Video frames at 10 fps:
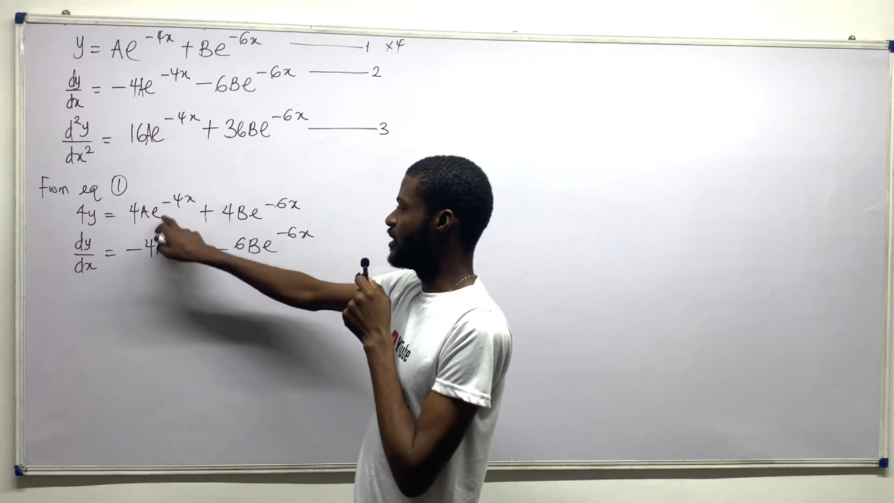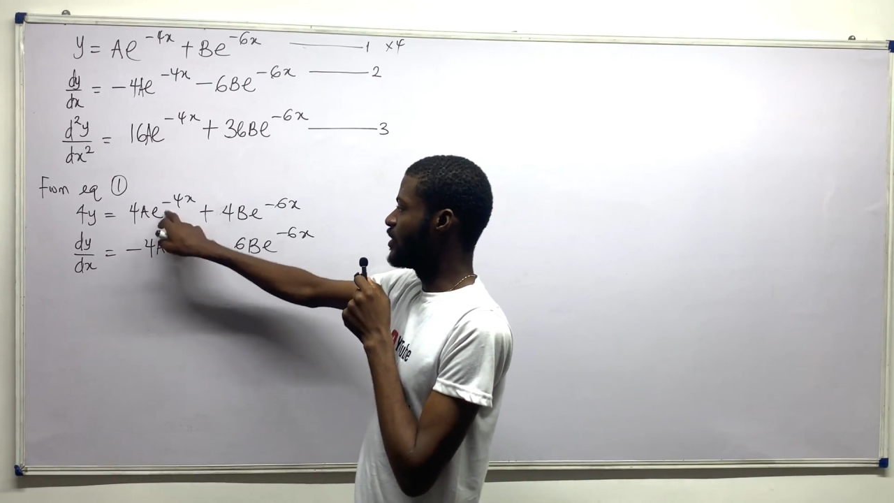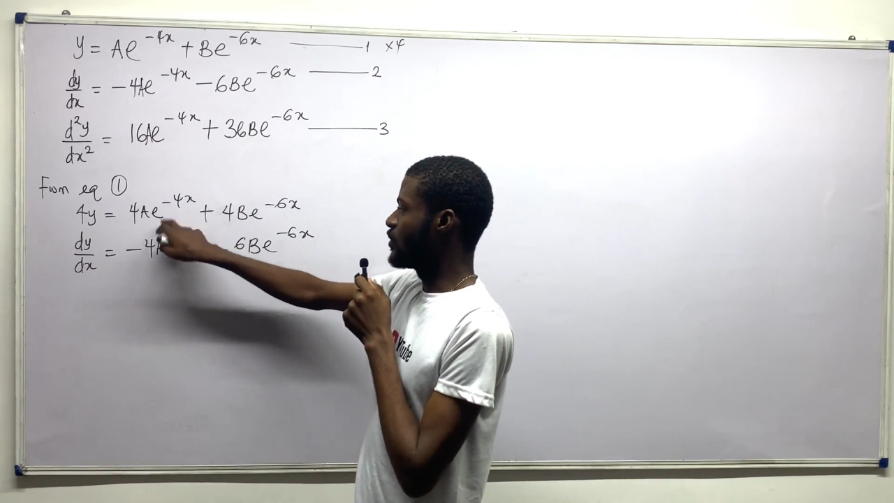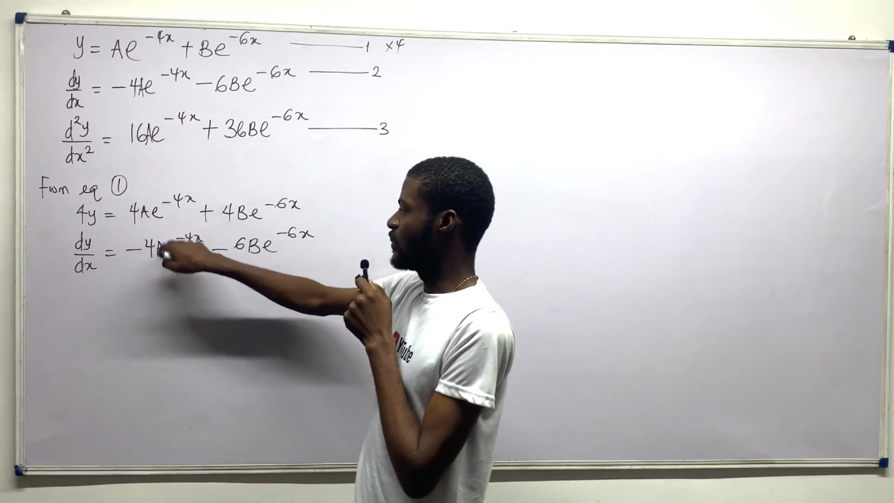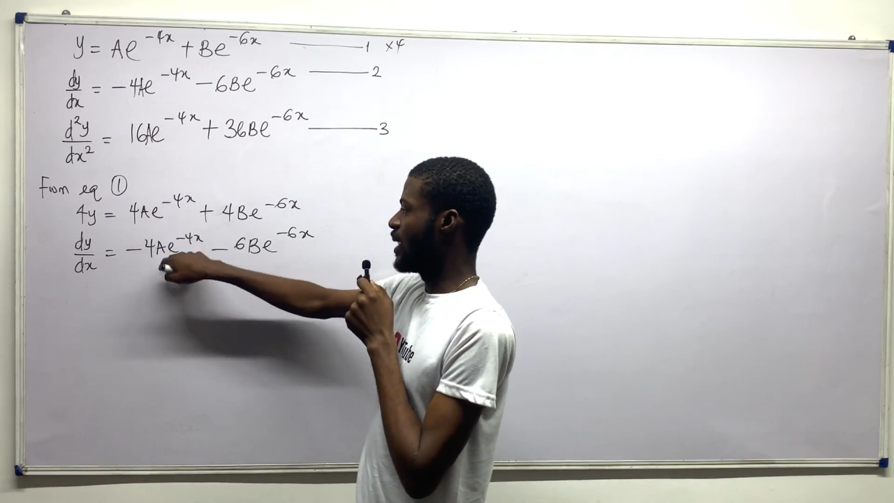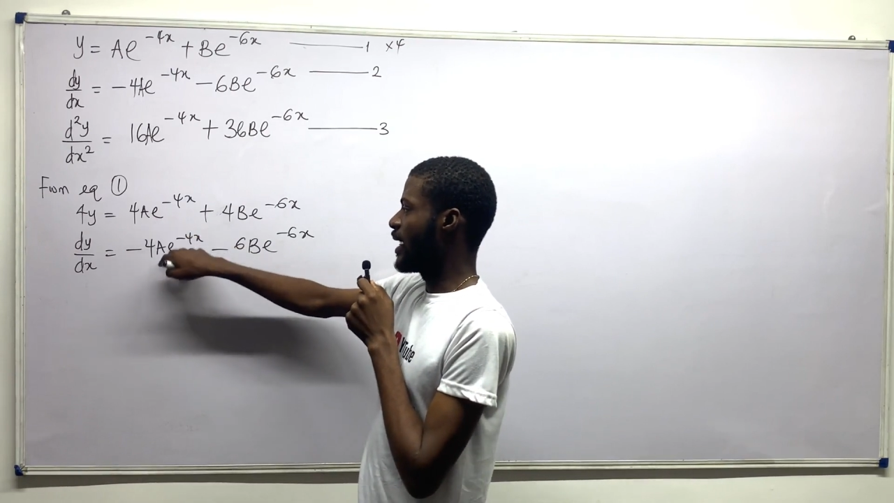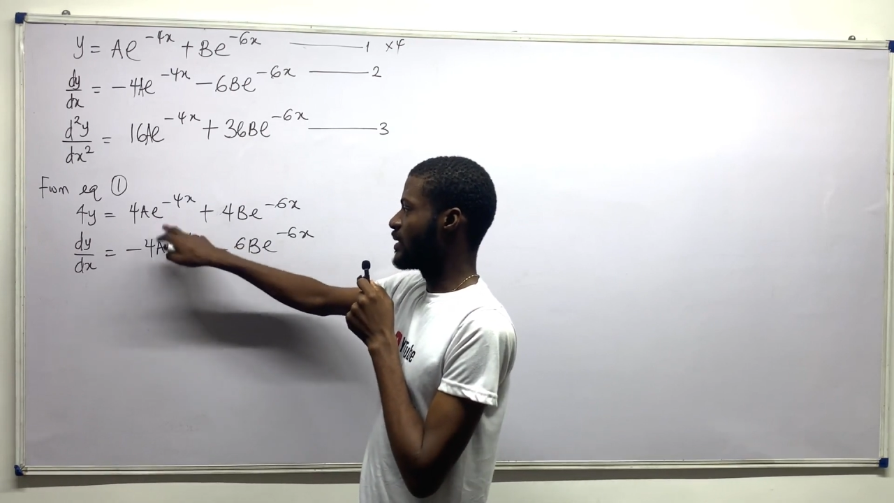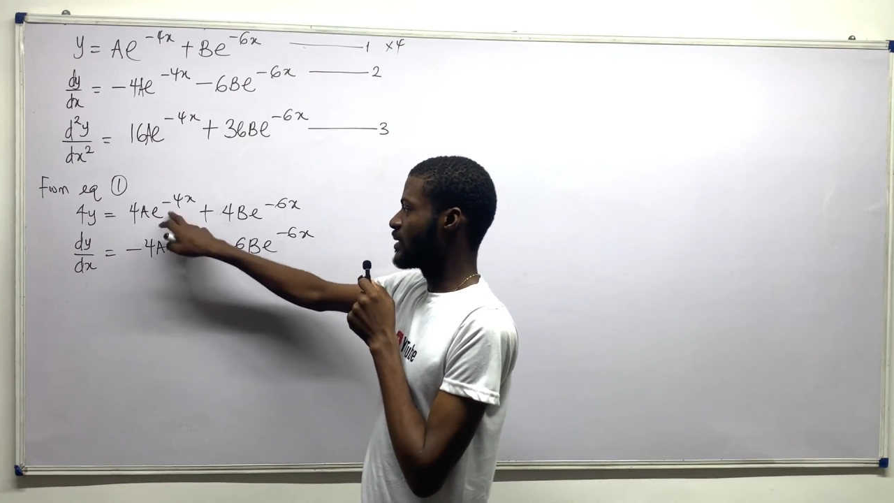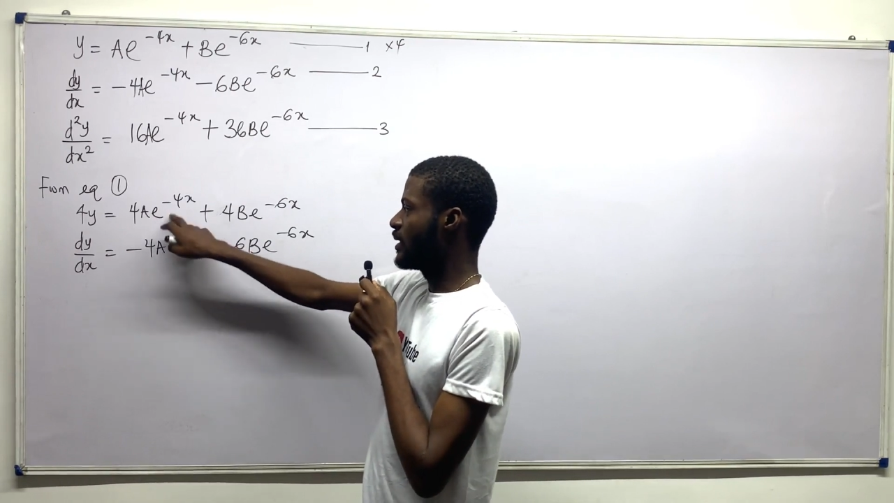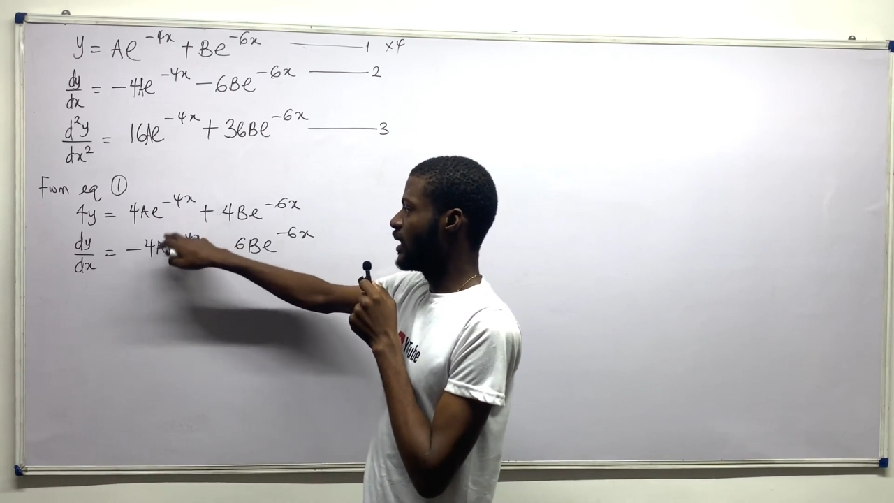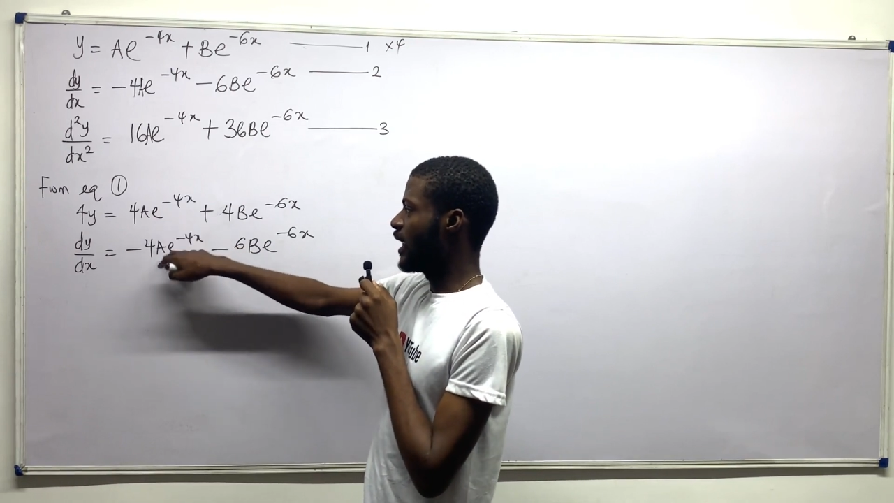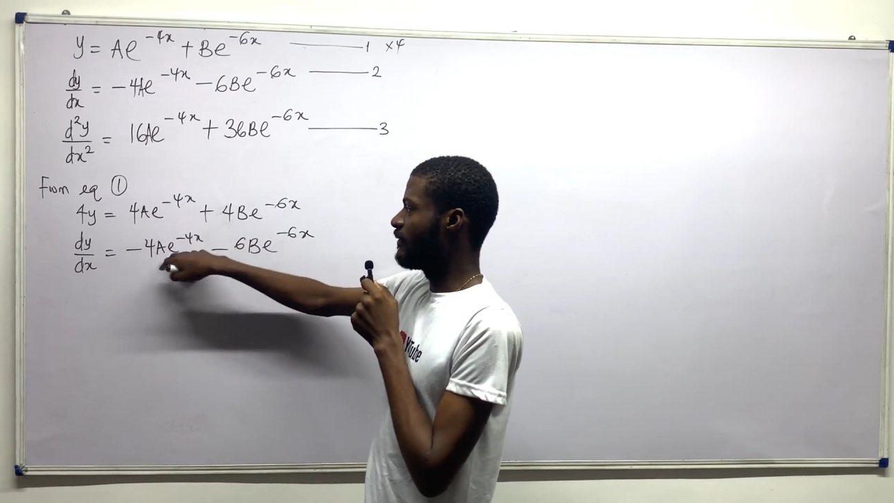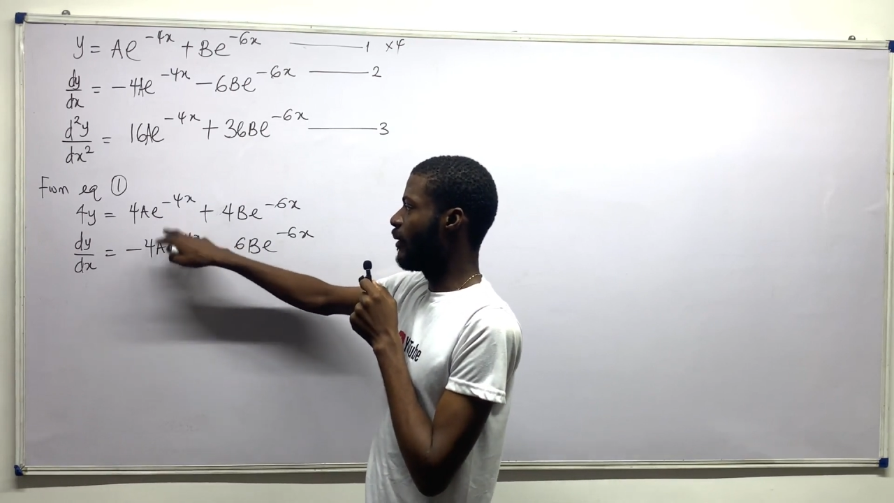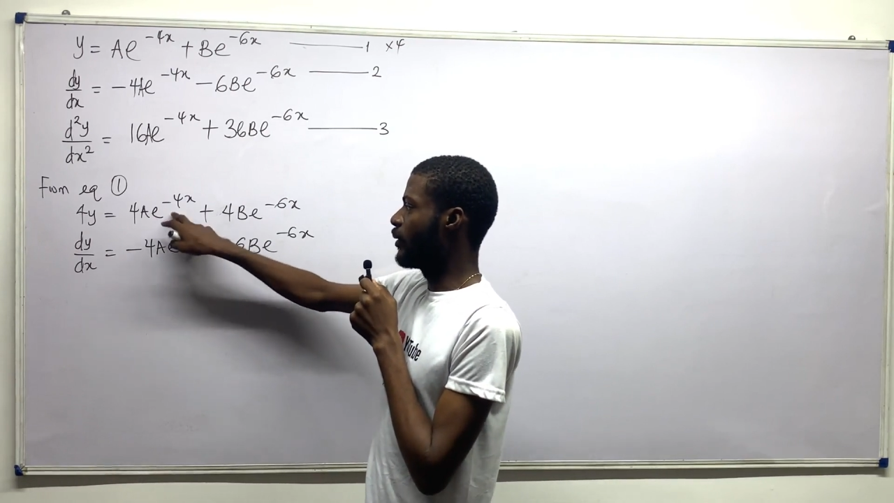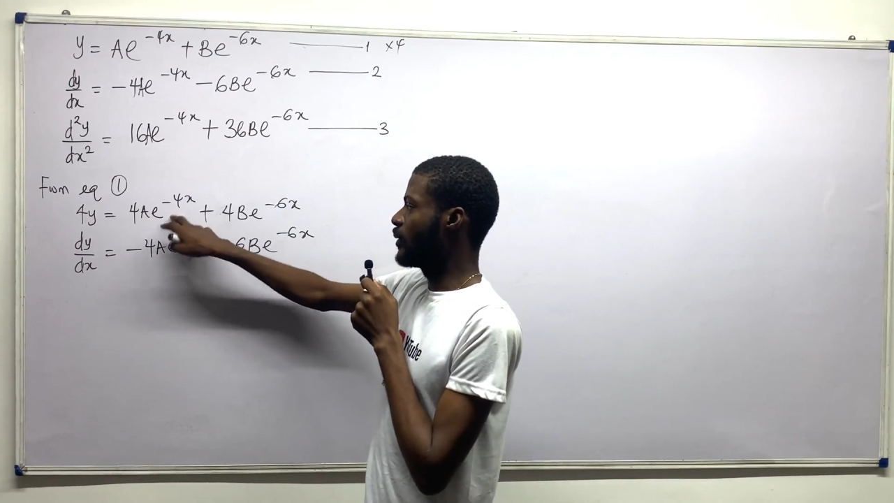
these two guys? If I want